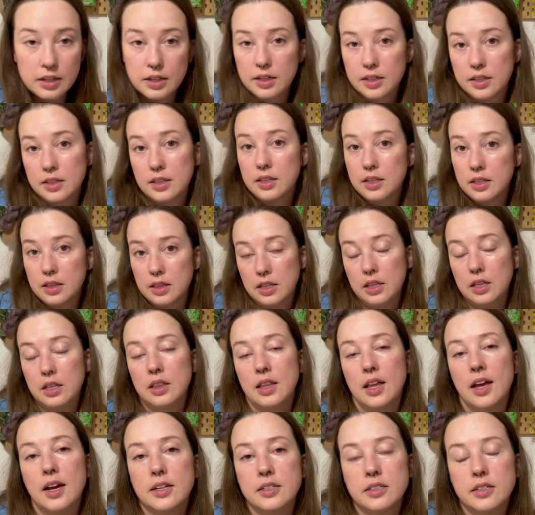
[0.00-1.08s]
And then the
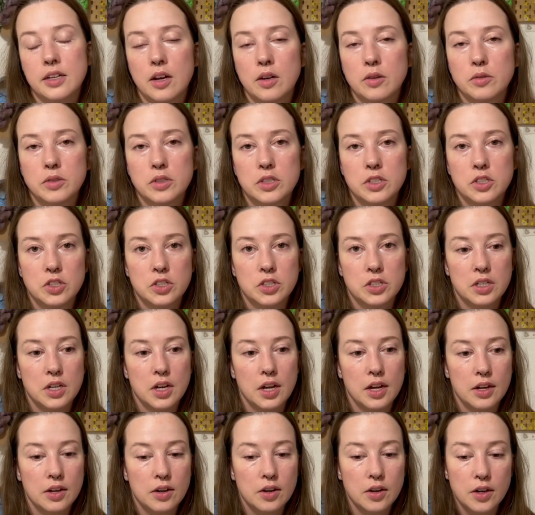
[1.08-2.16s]
last acquisition,
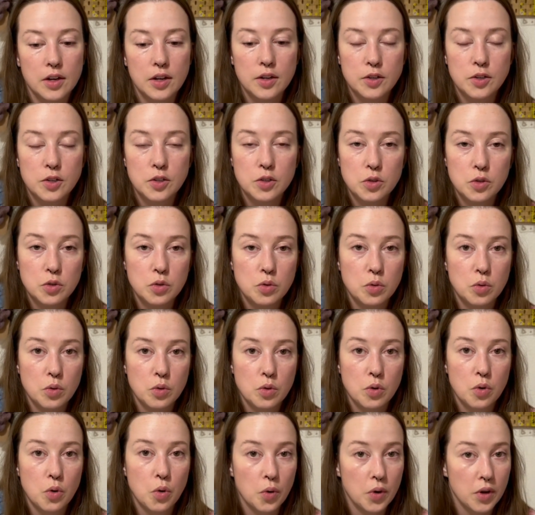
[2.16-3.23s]
I got 2
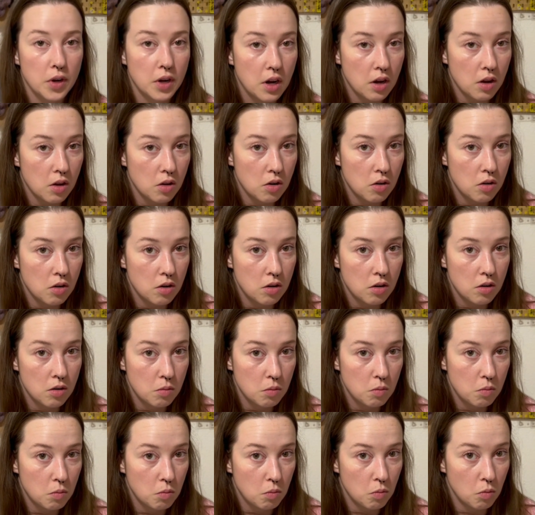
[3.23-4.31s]
Corriedale
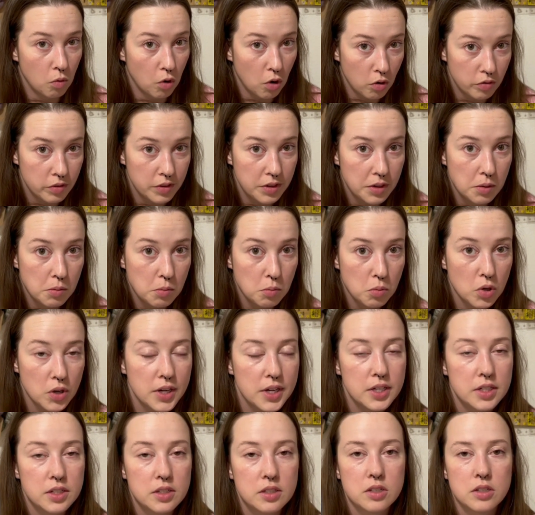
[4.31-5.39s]
roving
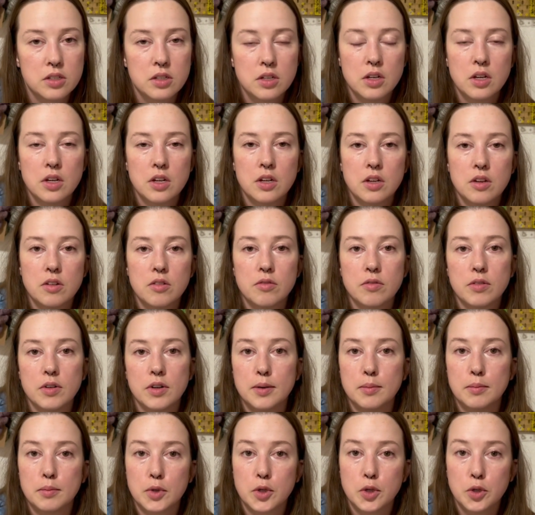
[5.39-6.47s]
braids
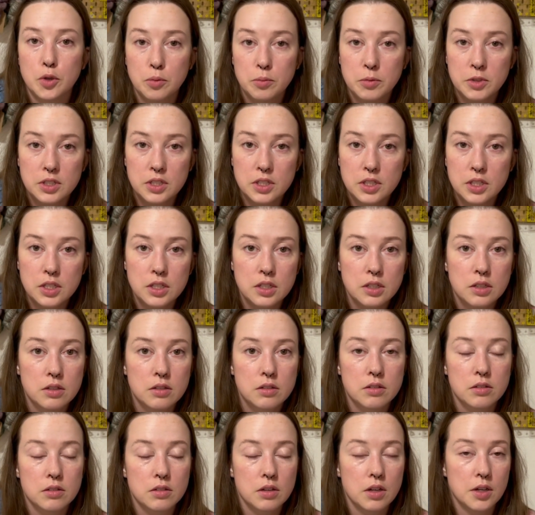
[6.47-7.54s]
from Kumasi.
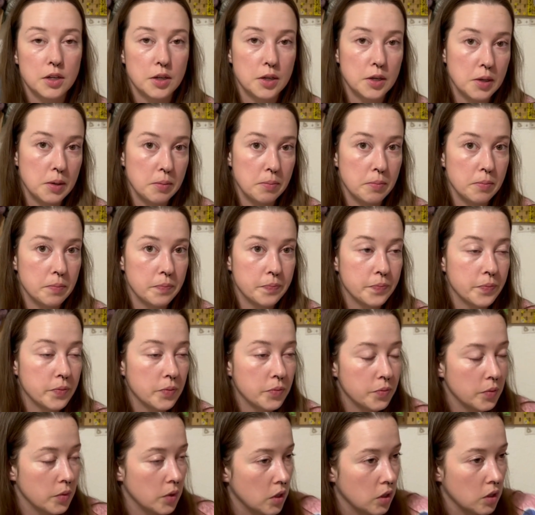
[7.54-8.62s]
I'll
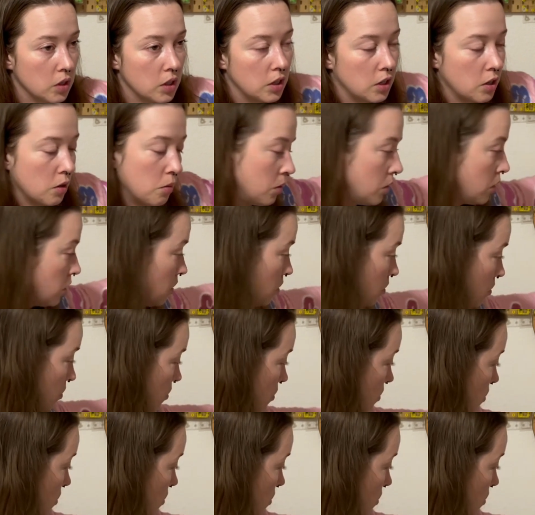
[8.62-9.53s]
link her below.